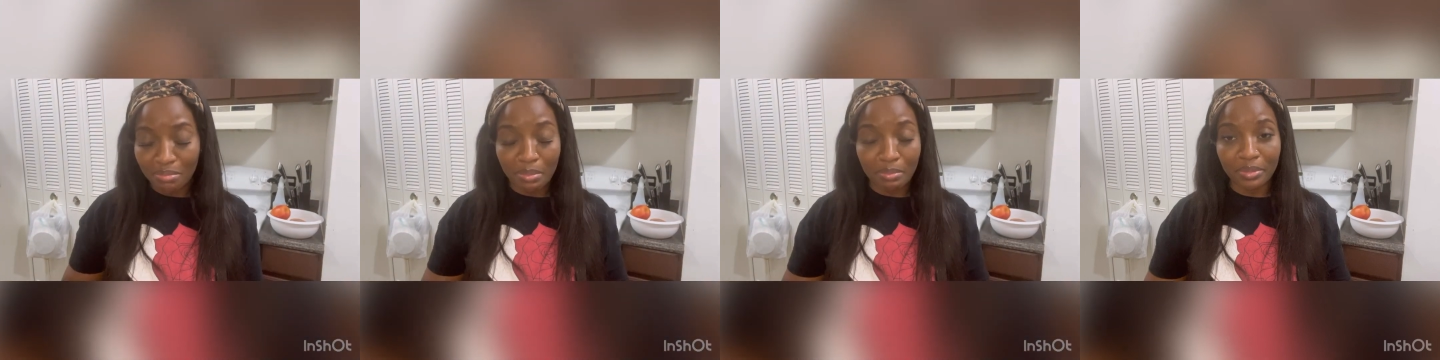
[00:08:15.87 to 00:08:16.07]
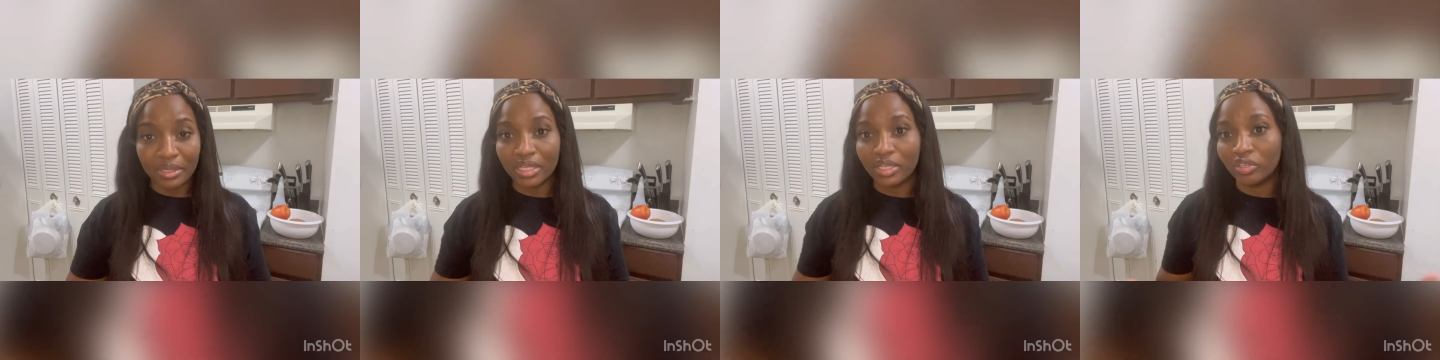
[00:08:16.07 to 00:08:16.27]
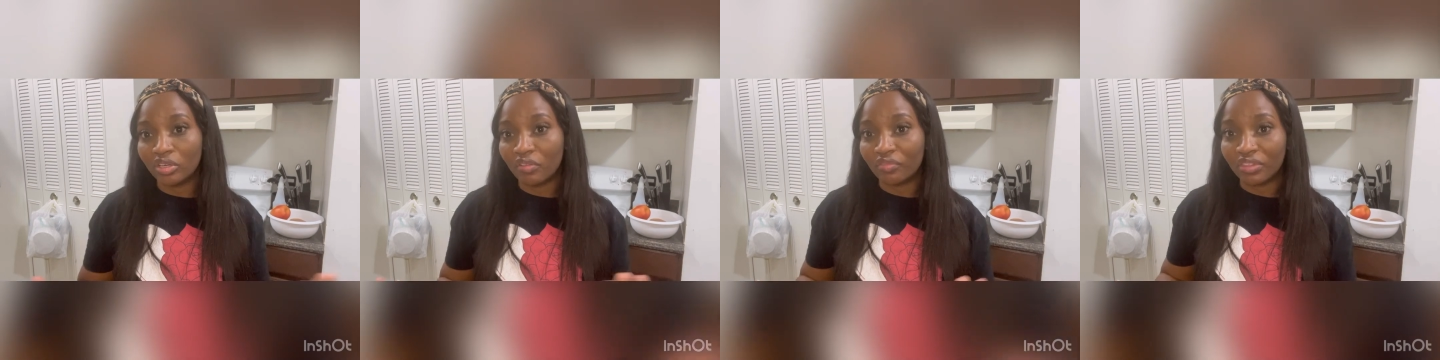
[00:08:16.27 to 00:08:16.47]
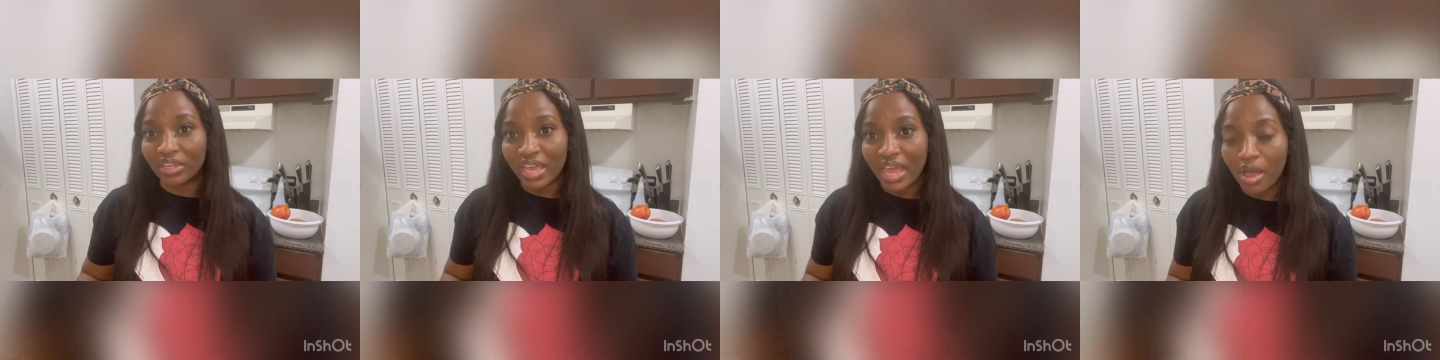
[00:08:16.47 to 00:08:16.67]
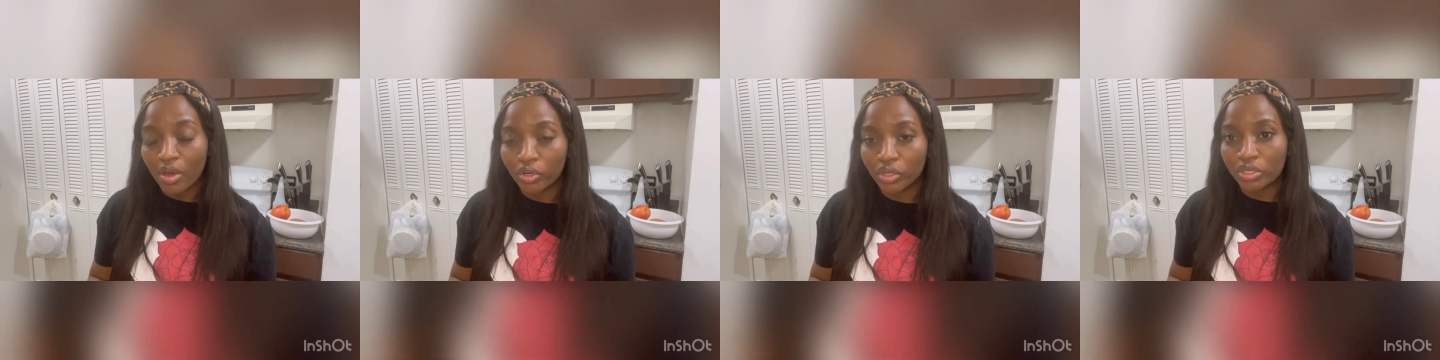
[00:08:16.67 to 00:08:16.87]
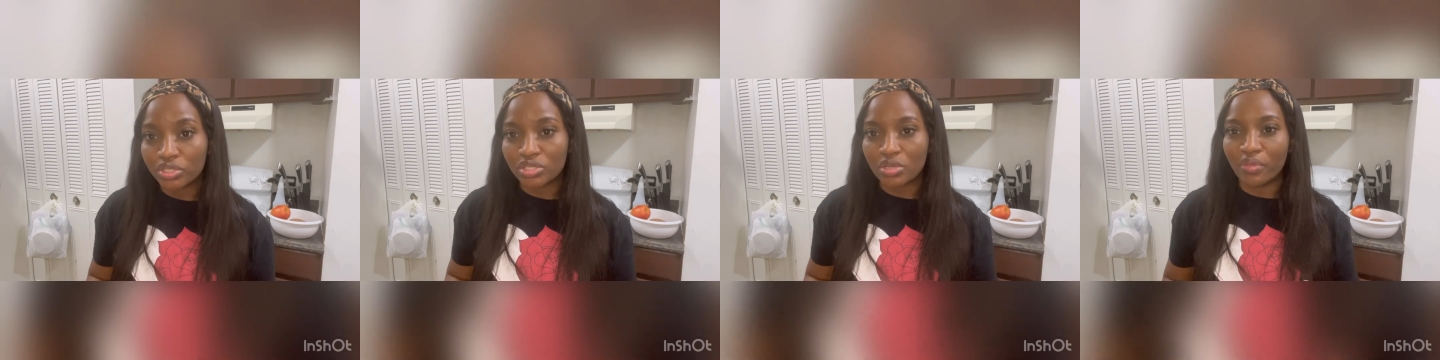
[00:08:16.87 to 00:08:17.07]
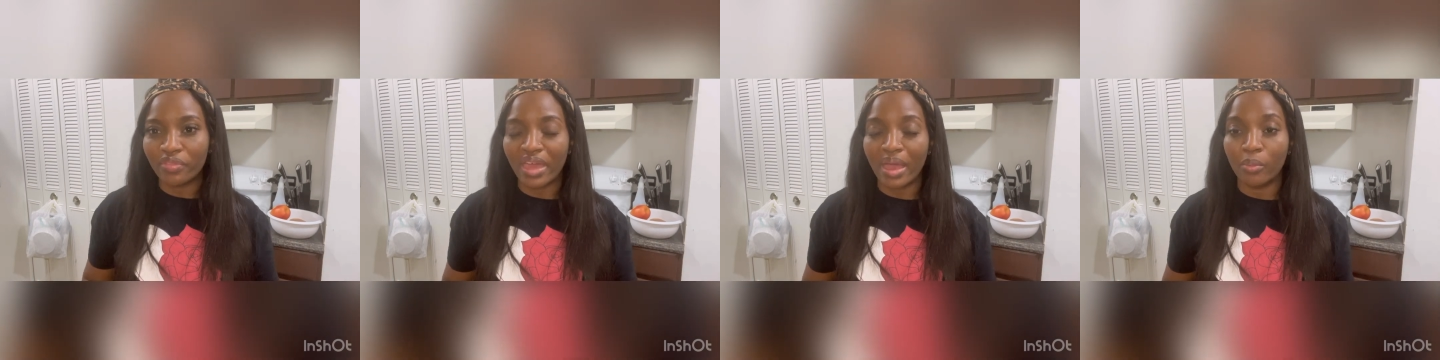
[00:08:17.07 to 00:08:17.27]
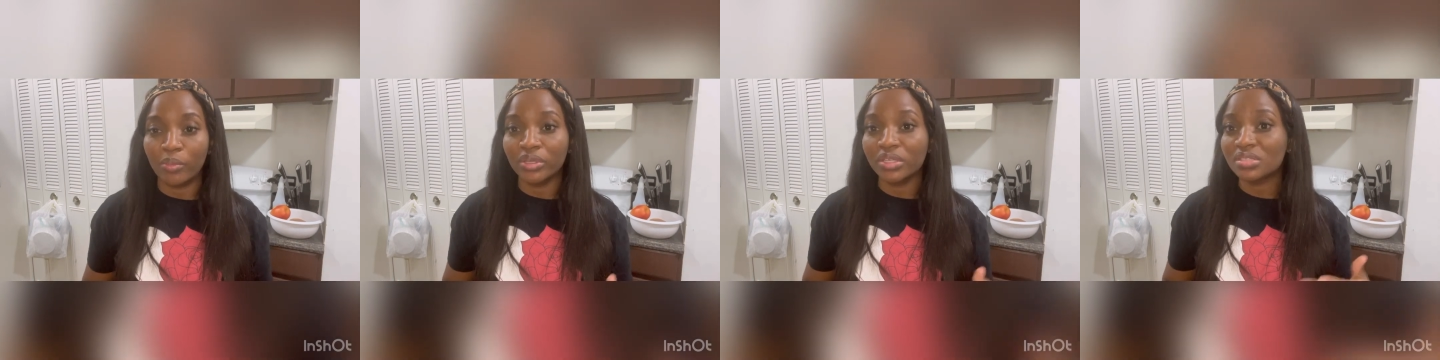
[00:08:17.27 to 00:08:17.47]
I'm gonna clean off the counter so
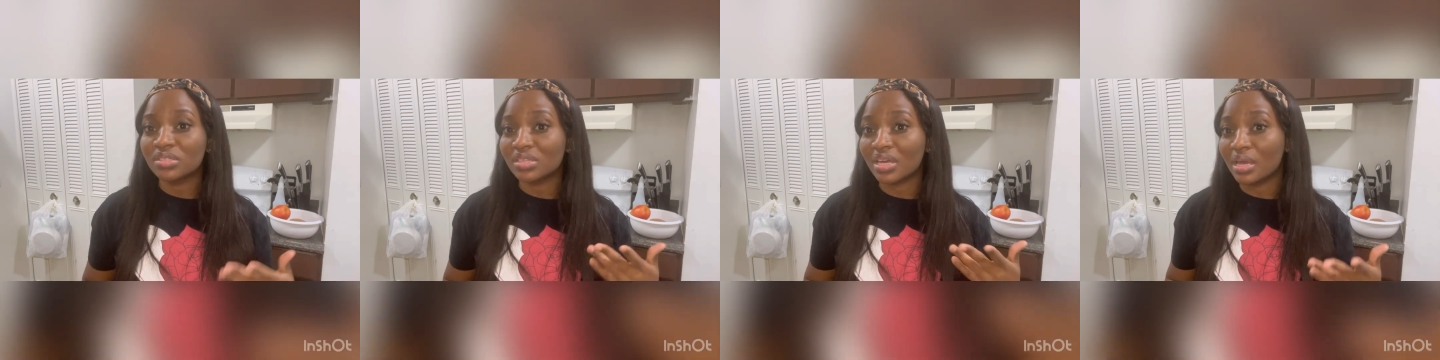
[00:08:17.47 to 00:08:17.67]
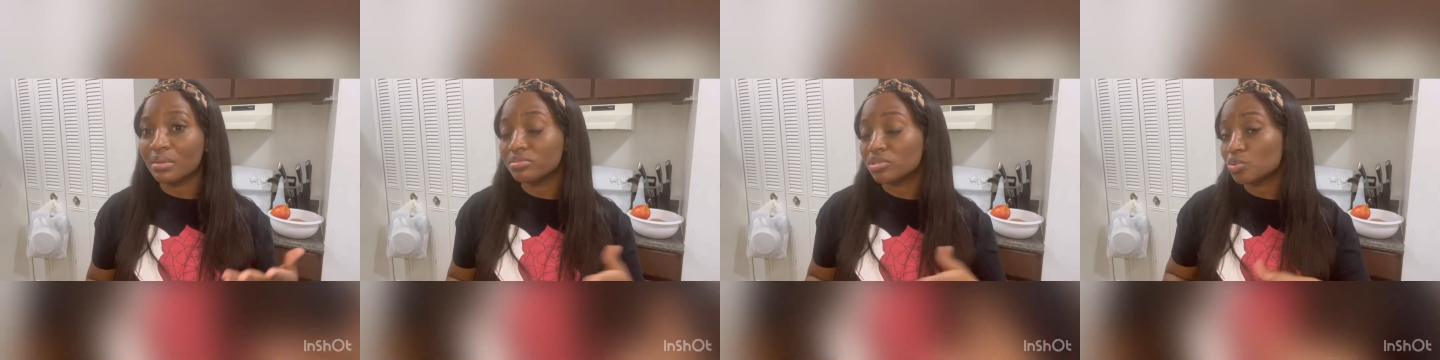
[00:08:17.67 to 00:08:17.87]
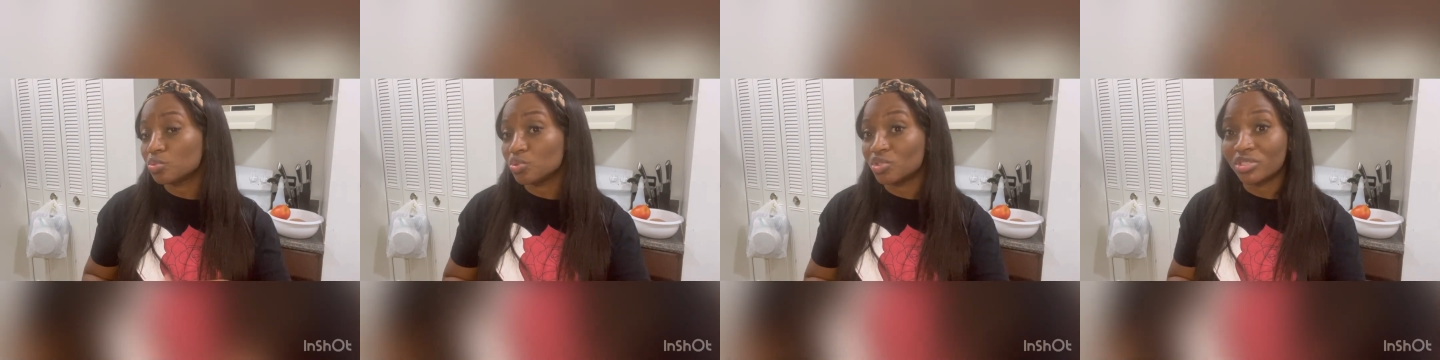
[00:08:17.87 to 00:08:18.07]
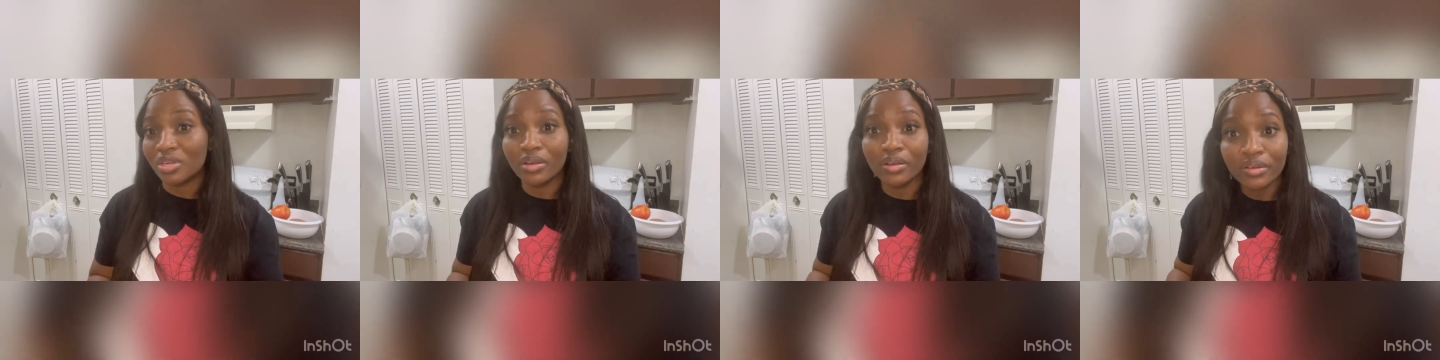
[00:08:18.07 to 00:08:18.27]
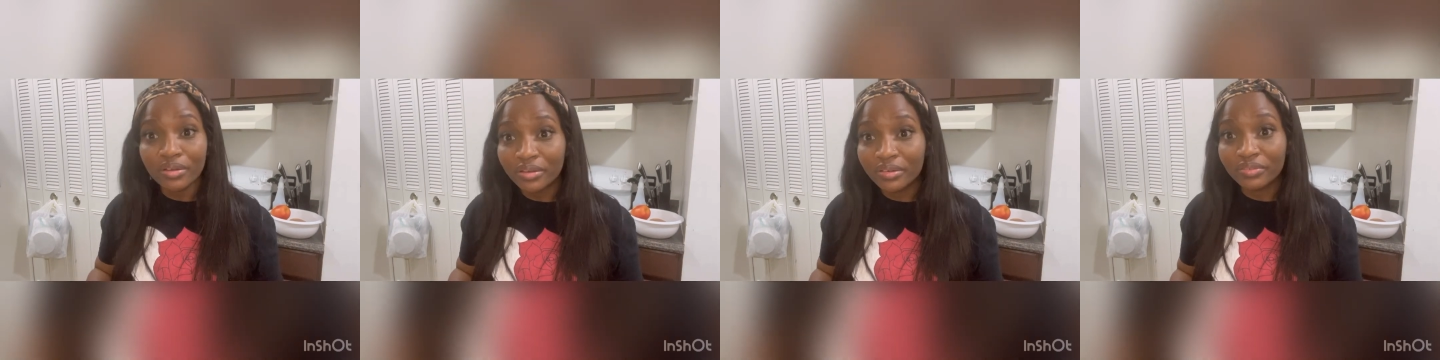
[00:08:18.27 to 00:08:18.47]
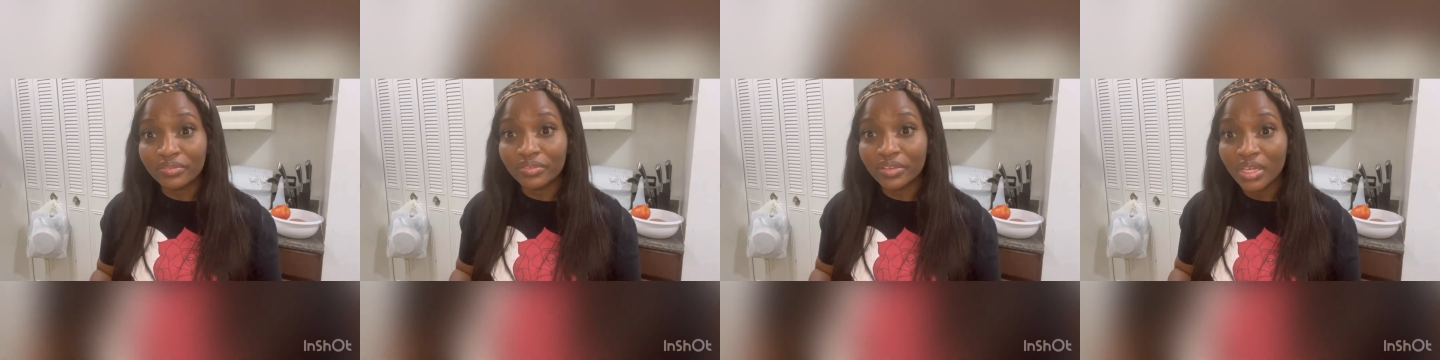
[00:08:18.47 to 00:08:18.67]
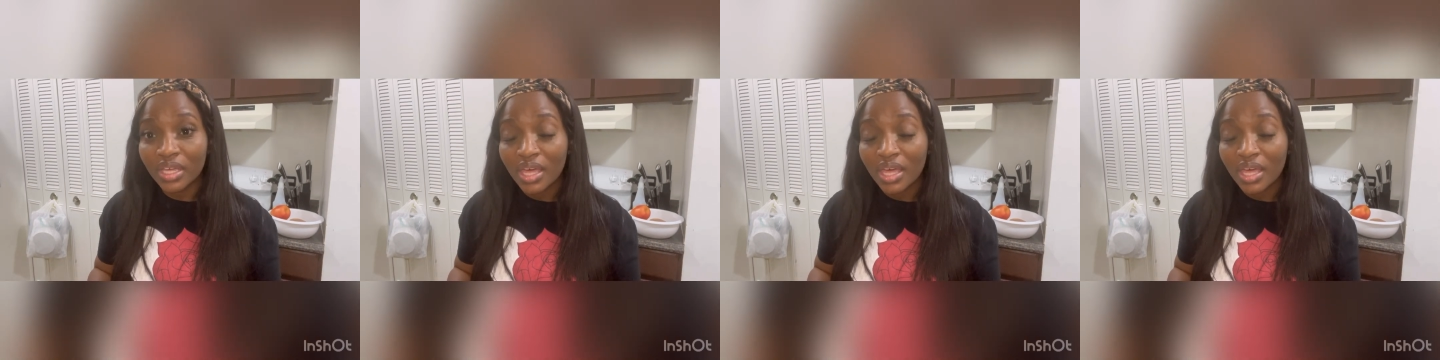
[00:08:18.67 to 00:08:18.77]
that when it's time to serve